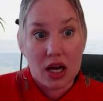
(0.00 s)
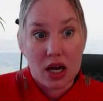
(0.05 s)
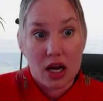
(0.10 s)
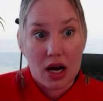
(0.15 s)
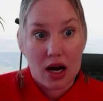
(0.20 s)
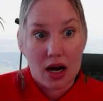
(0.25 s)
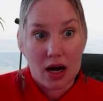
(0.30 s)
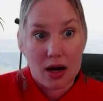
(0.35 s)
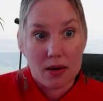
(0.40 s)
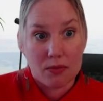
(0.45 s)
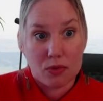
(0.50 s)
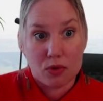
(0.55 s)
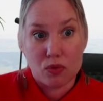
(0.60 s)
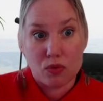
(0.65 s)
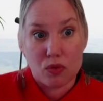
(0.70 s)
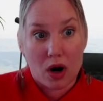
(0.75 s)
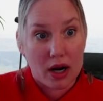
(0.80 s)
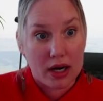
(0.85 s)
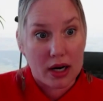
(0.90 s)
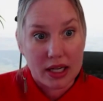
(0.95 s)

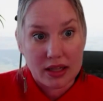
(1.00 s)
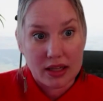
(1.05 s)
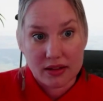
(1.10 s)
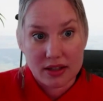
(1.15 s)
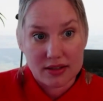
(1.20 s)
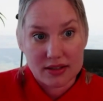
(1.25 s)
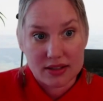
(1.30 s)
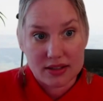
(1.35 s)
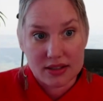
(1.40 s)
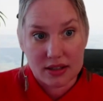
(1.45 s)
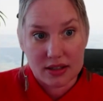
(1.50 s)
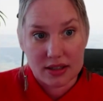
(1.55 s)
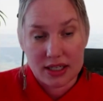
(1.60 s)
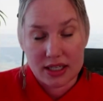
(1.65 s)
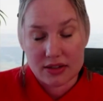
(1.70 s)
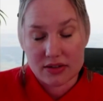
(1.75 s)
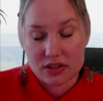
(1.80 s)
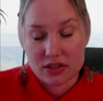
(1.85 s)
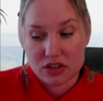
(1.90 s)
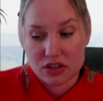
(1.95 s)
running these
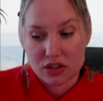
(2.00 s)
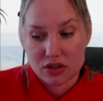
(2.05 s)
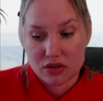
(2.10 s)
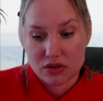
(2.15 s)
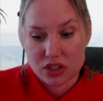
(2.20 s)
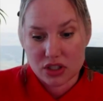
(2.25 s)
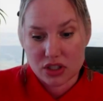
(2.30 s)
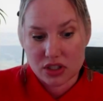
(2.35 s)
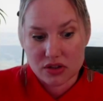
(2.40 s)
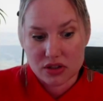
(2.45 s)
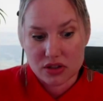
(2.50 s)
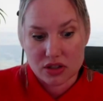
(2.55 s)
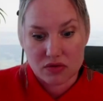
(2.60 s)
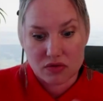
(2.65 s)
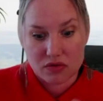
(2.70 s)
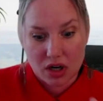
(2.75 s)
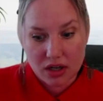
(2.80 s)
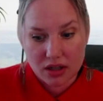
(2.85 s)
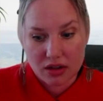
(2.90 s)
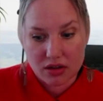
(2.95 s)
institutions and
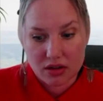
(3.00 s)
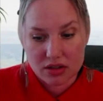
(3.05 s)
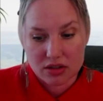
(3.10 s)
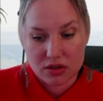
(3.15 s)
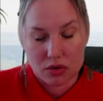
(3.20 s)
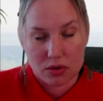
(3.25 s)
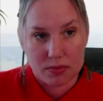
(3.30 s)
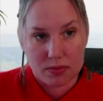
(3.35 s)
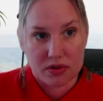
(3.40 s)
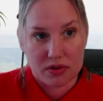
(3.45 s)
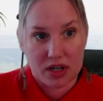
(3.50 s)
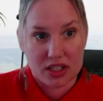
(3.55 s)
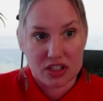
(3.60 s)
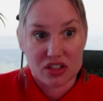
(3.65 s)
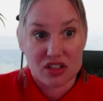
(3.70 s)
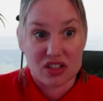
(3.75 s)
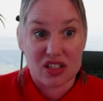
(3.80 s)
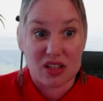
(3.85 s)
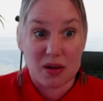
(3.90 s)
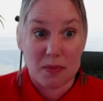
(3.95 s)
running these
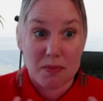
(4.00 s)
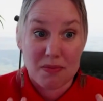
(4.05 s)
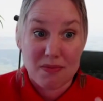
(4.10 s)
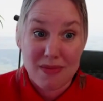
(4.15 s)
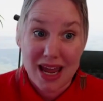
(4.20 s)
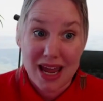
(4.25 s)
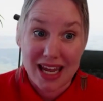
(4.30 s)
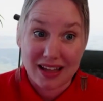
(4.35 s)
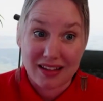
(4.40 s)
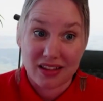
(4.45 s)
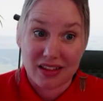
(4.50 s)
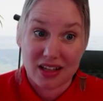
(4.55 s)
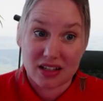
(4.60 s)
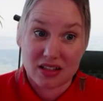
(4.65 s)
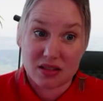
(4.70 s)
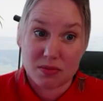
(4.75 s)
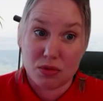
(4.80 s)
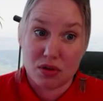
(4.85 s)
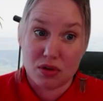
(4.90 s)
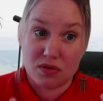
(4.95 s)
corporations to make these
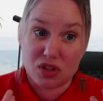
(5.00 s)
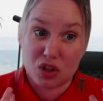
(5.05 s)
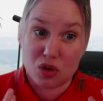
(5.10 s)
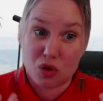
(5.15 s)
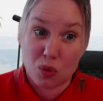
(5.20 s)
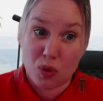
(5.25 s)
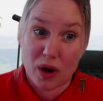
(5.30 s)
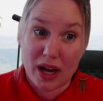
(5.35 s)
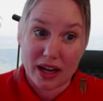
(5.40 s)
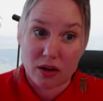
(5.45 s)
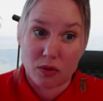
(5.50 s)
moves quick